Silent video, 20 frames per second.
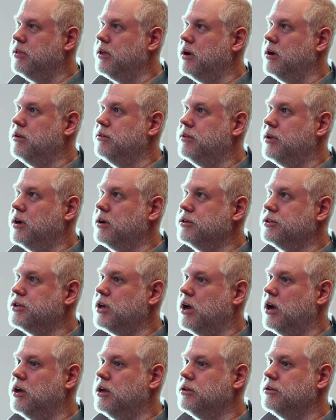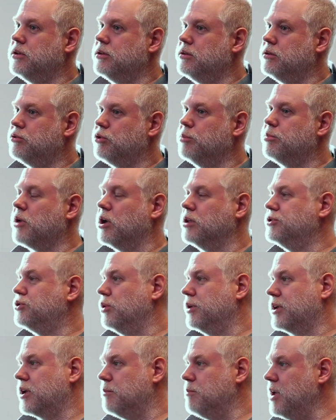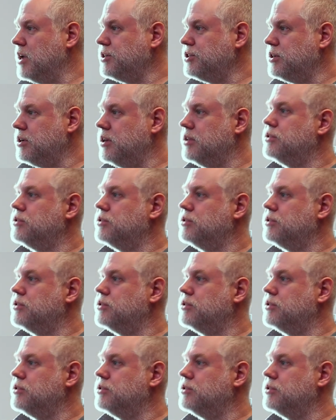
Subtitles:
there's a group called Joint Commission,